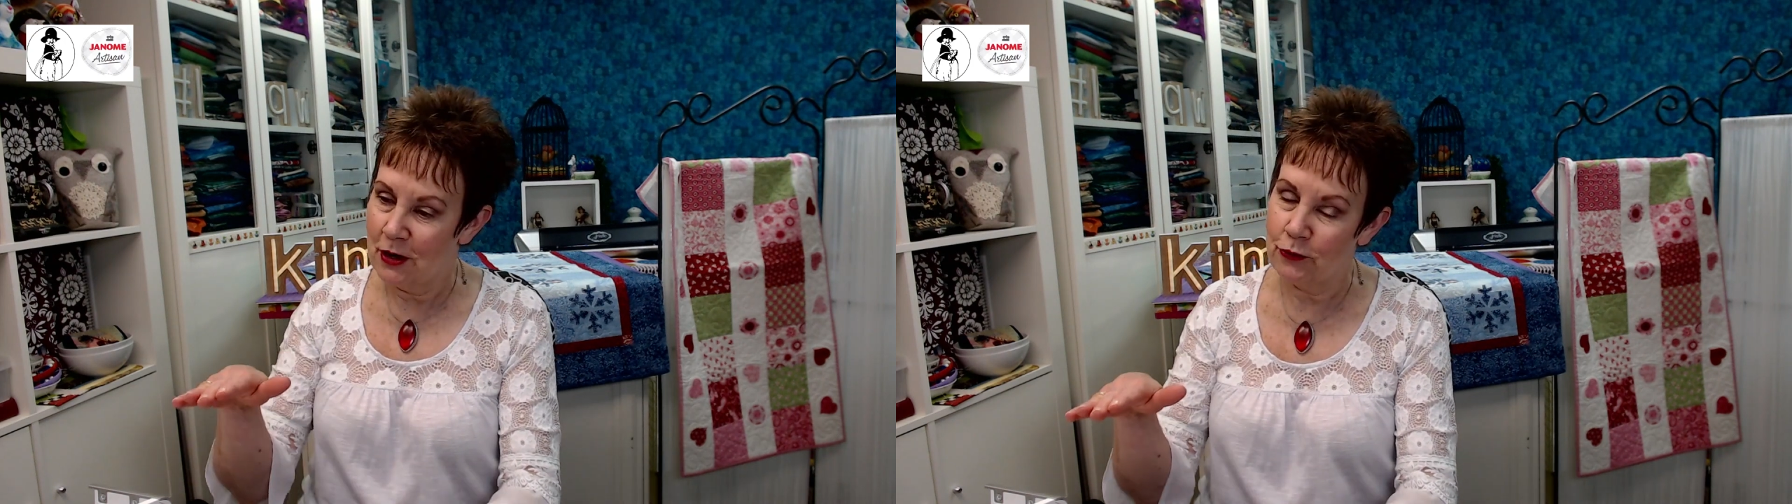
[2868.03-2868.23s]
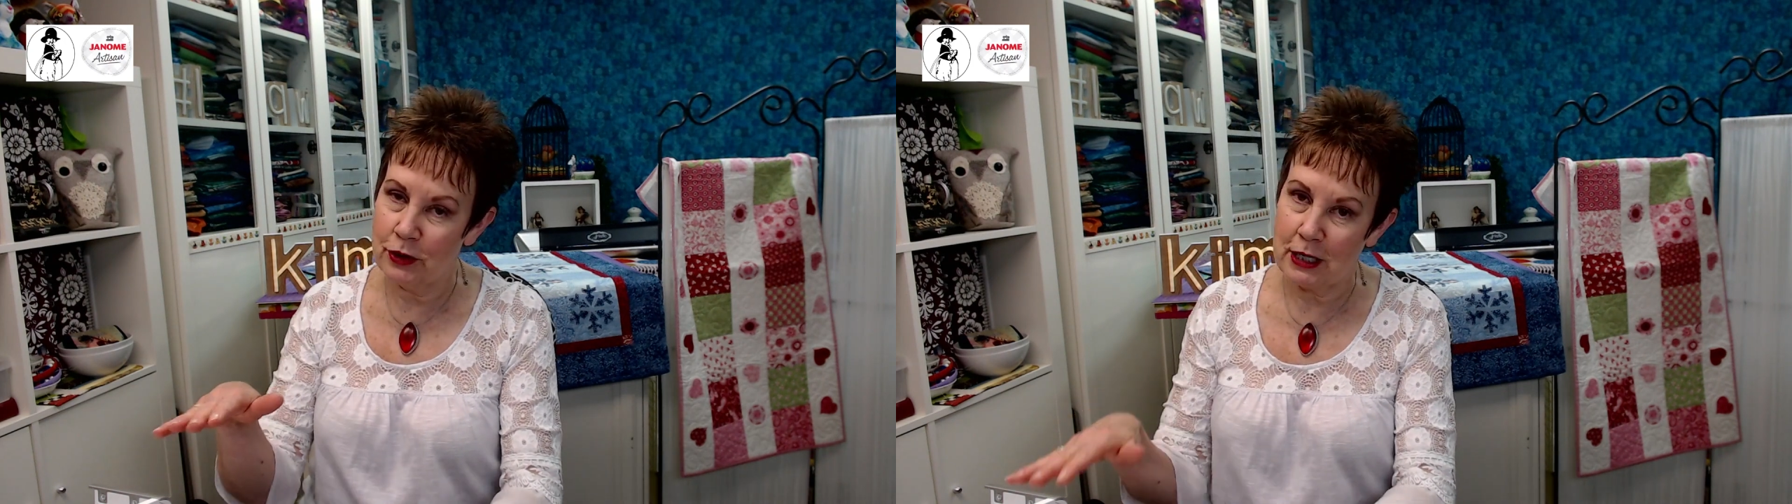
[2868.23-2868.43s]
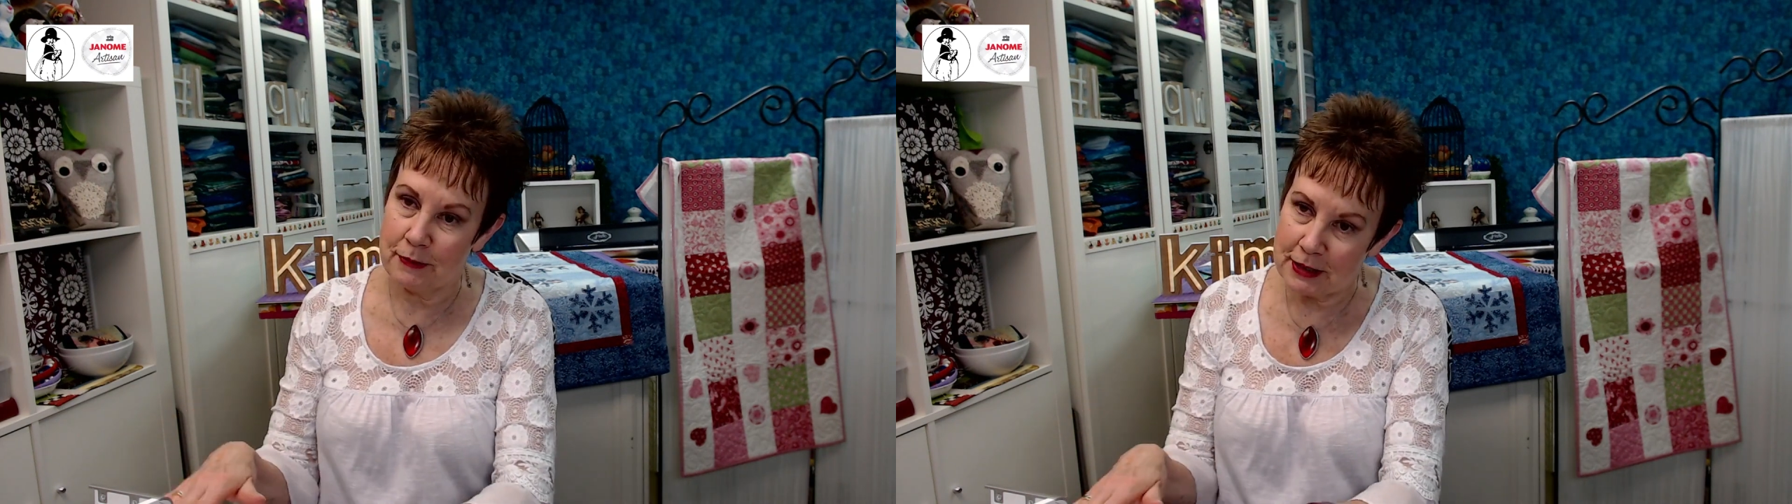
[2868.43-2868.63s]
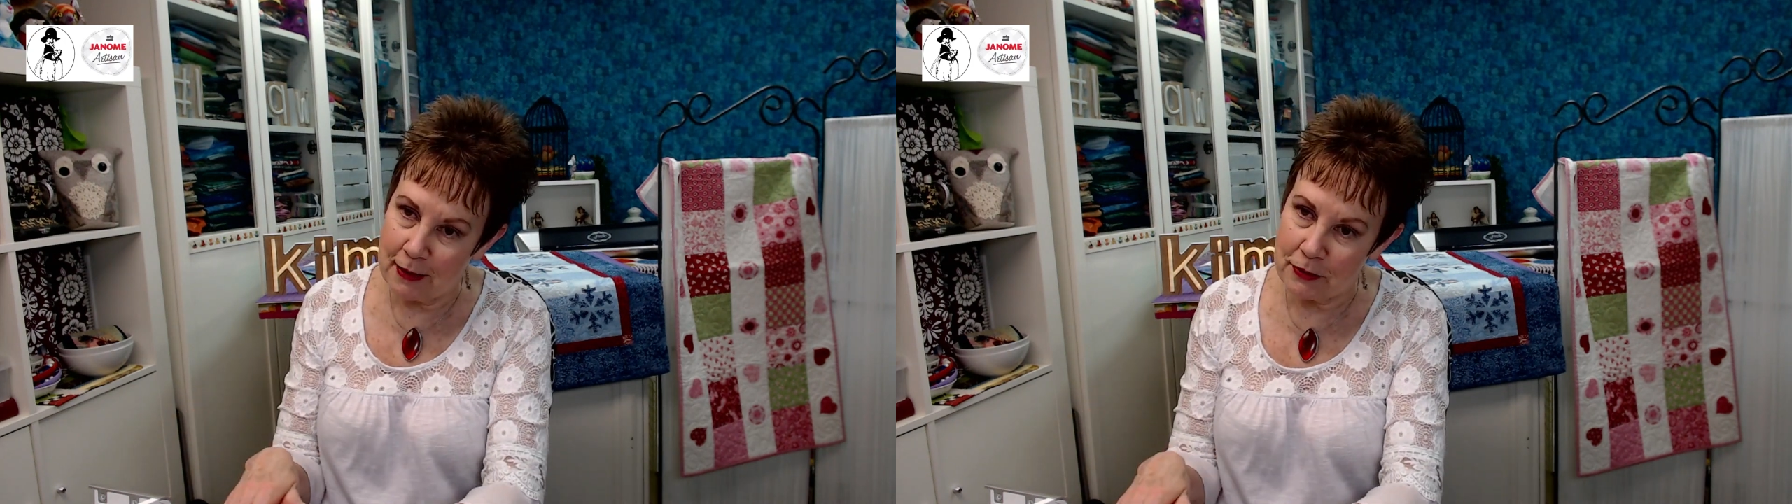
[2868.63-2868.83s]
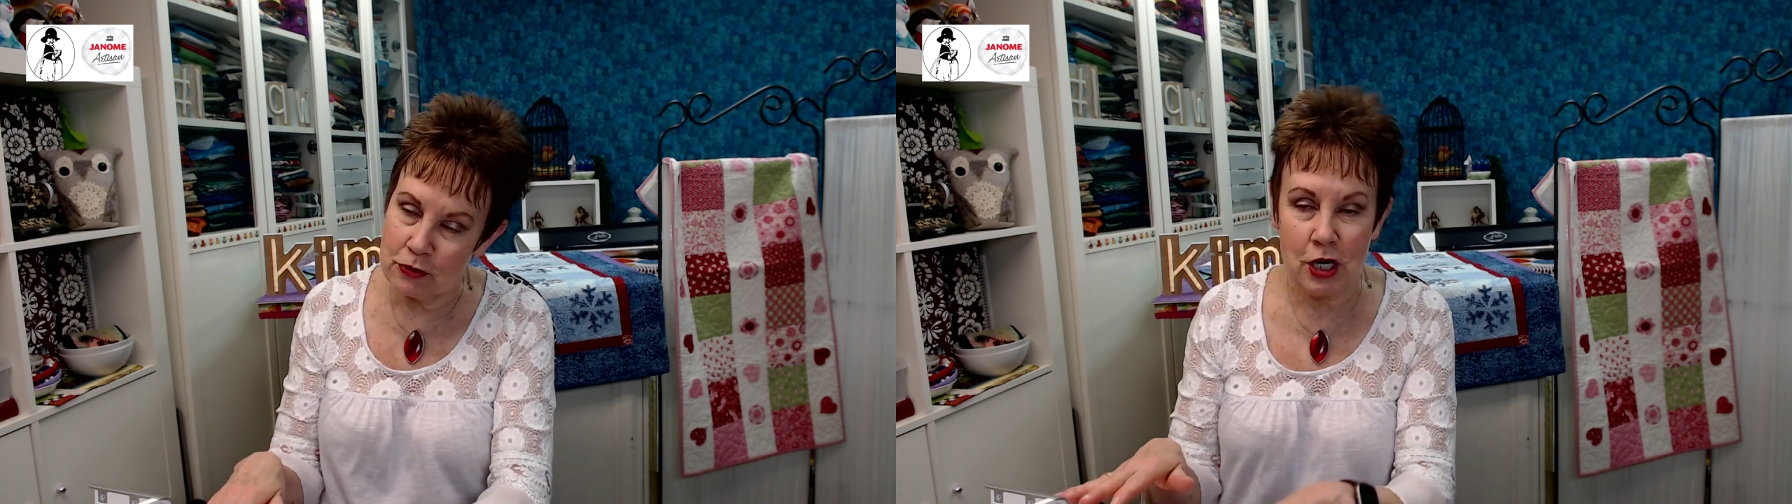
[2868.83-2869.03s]
foot comes up,
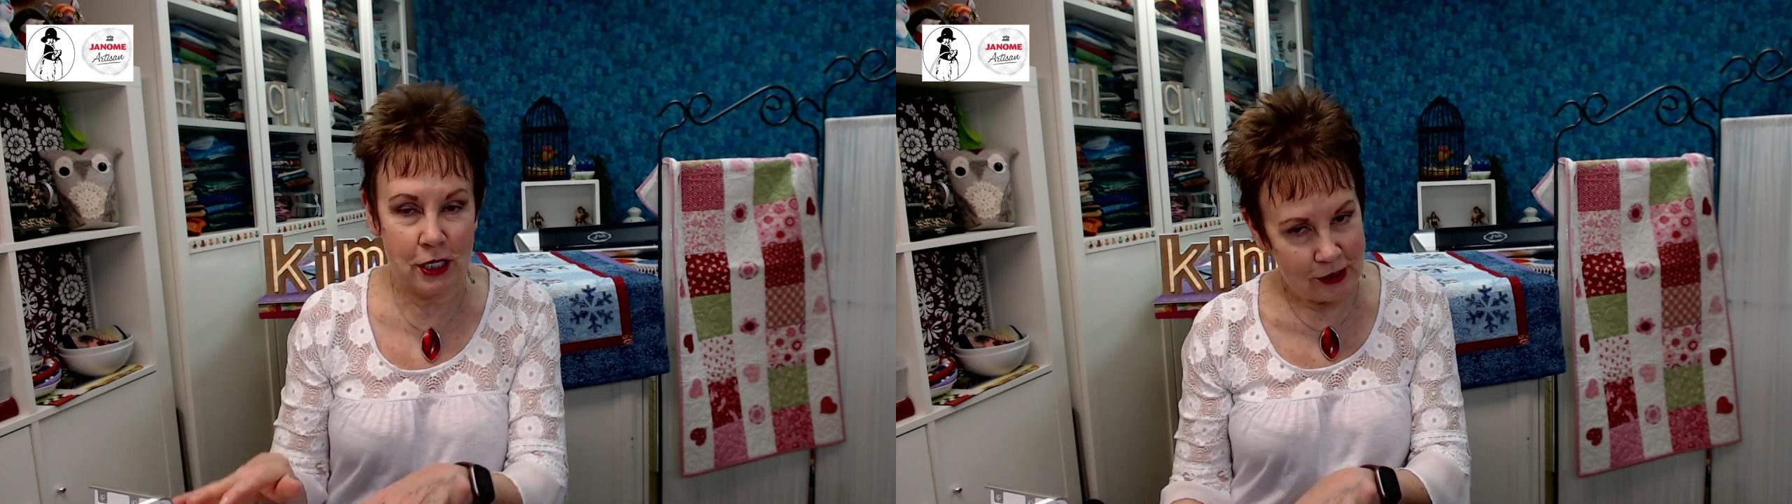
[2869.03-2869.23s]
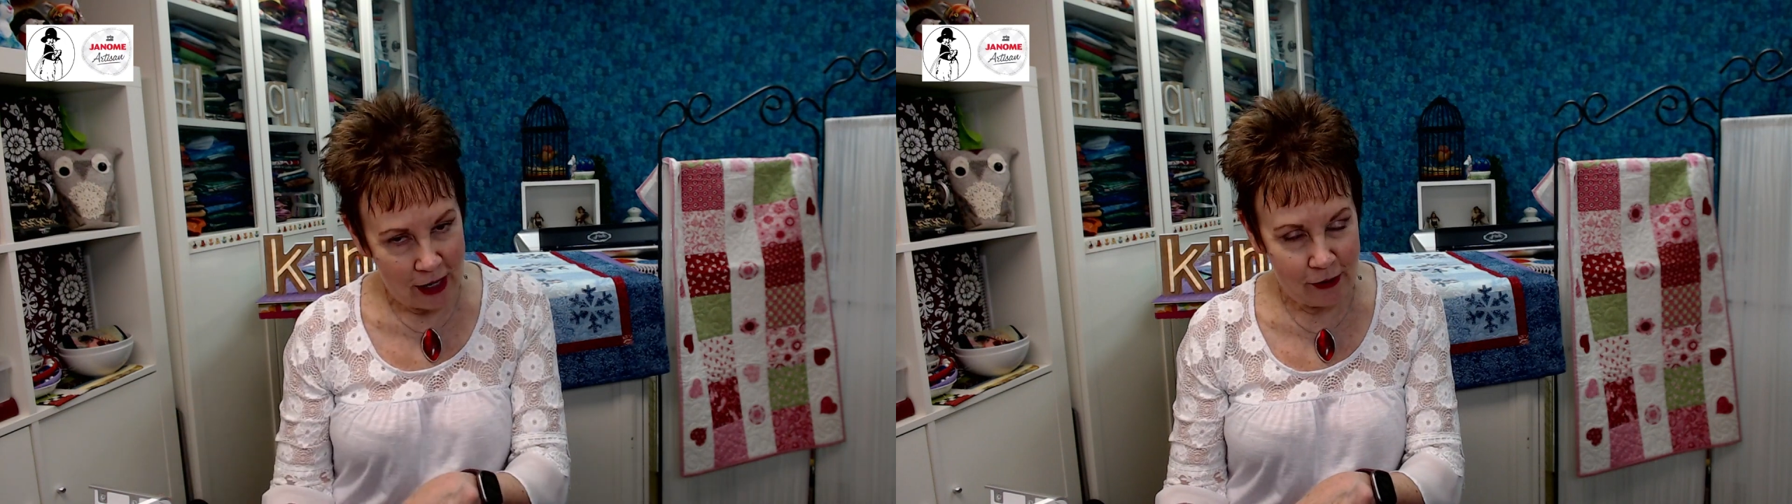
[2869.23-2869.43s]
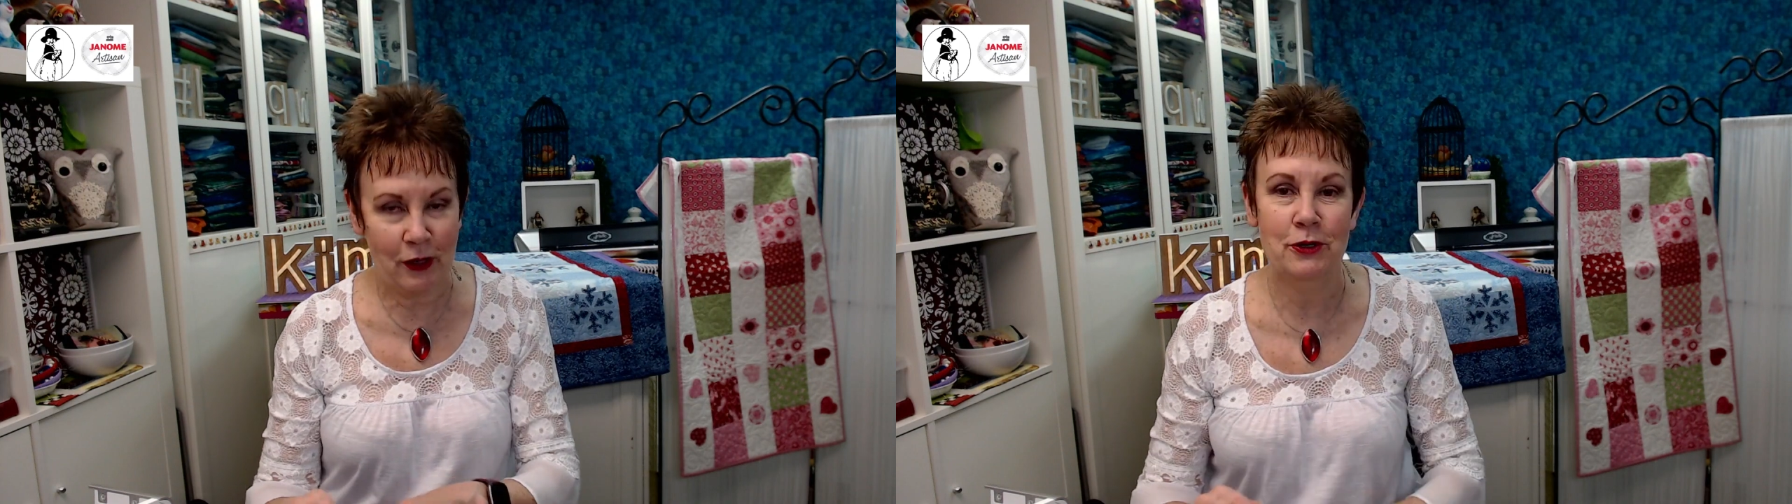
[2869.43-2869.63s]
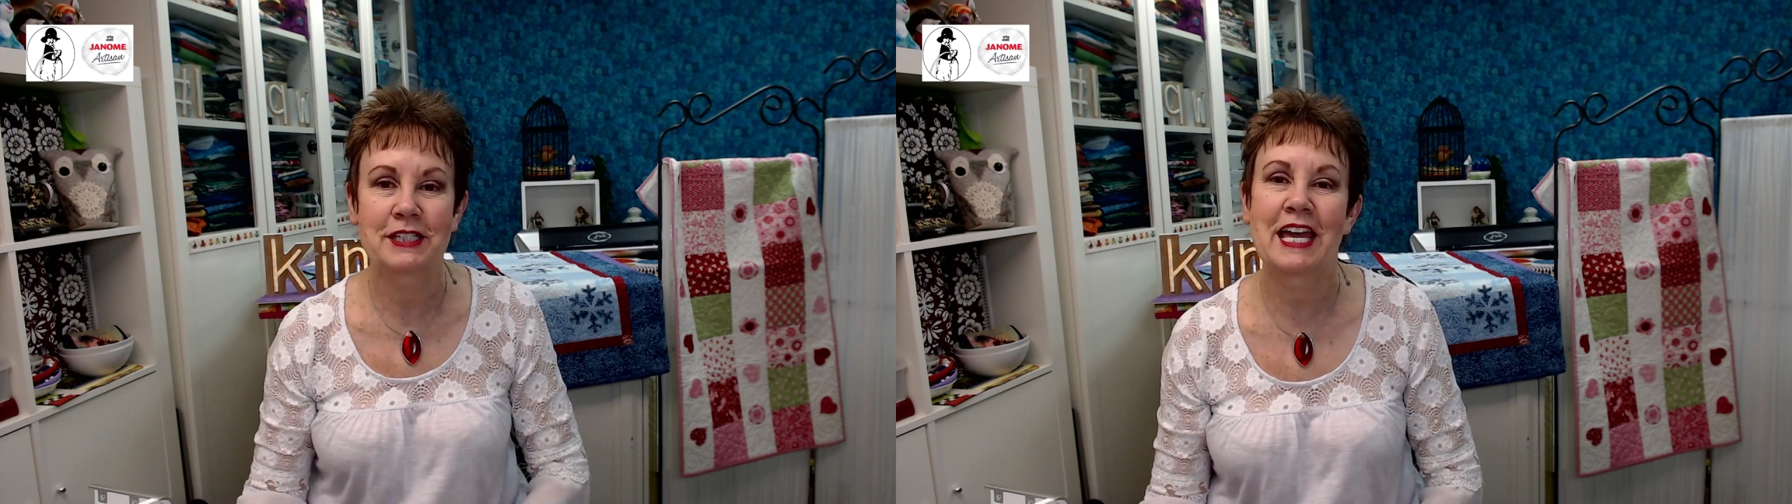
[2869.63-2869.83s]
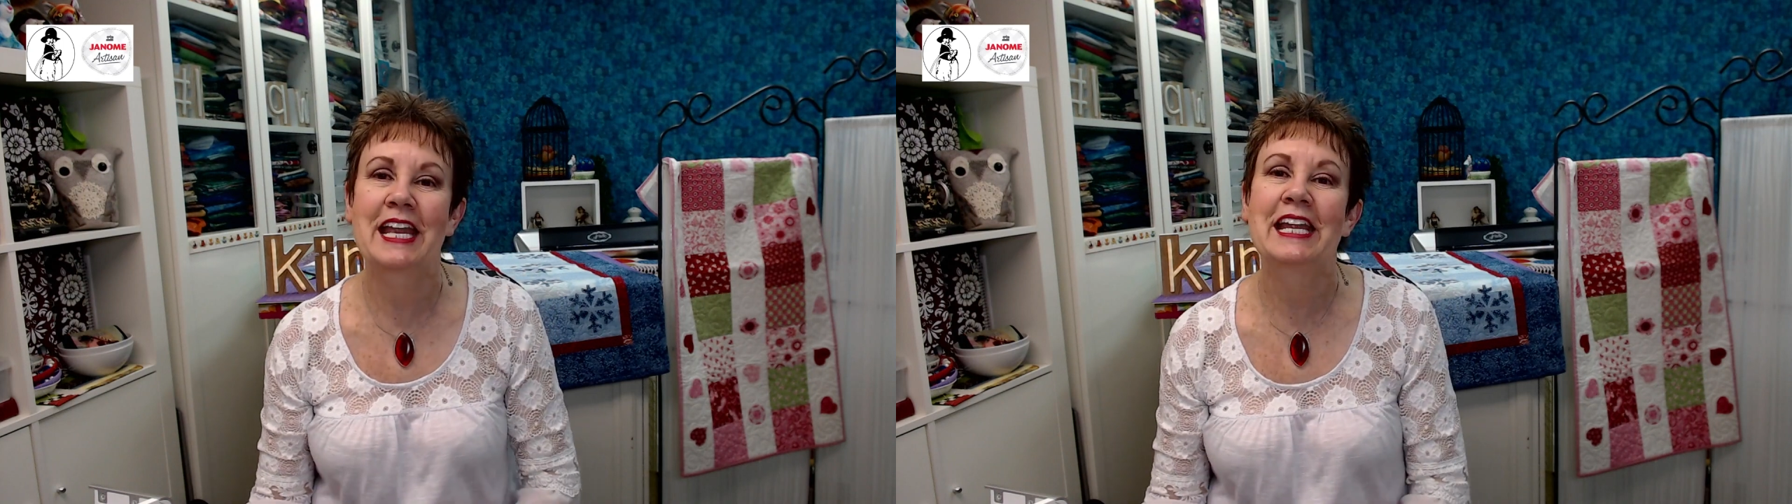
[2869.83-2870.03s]
you adjust, down it goes
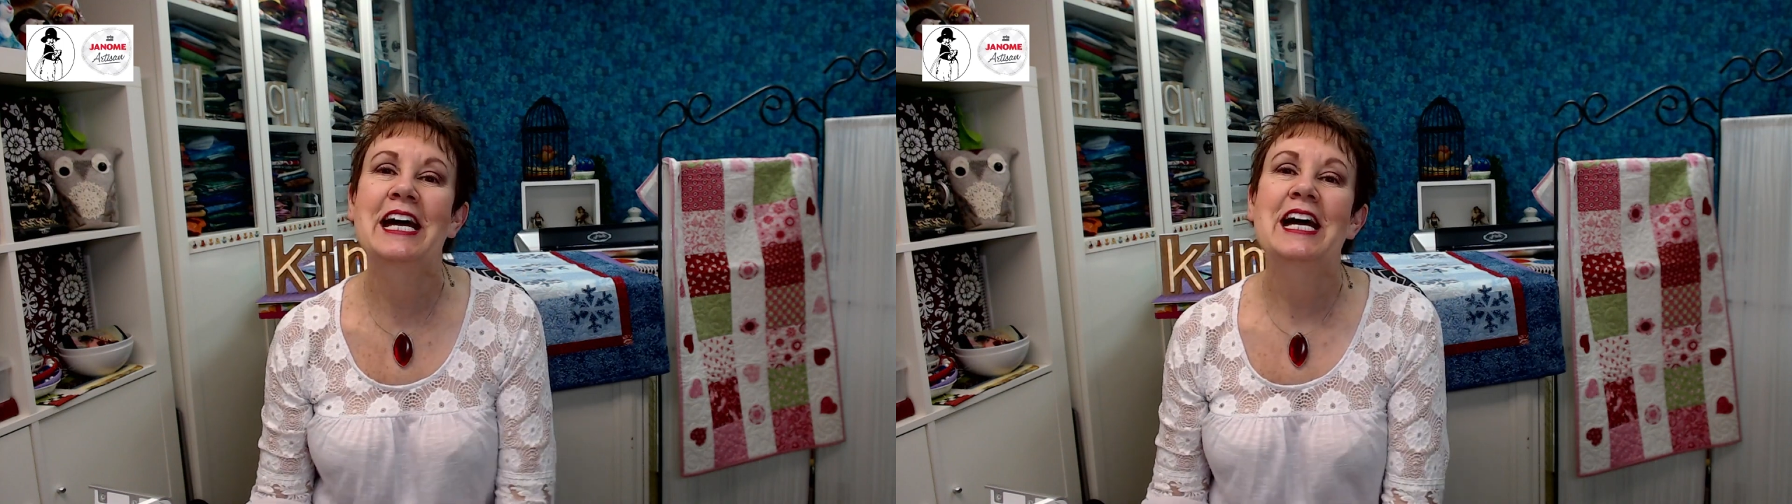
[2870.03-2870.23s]
again.